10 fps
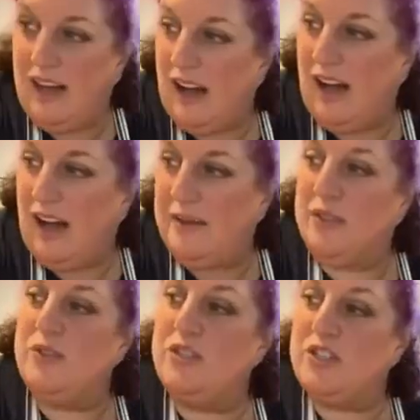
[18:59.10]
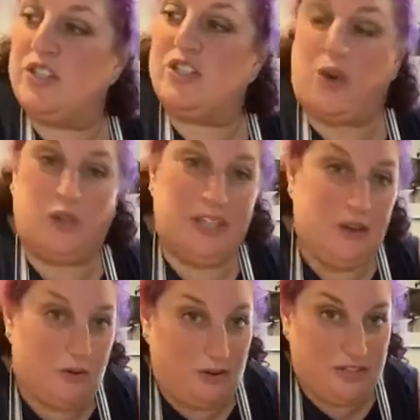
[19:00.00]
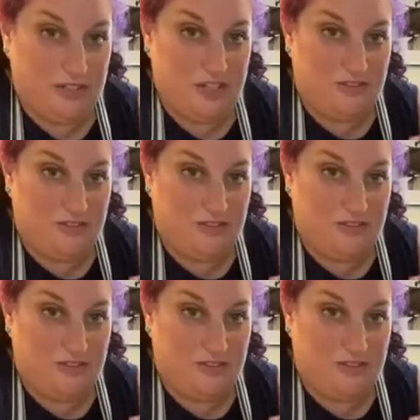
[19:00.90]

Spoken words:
I used Stoli orange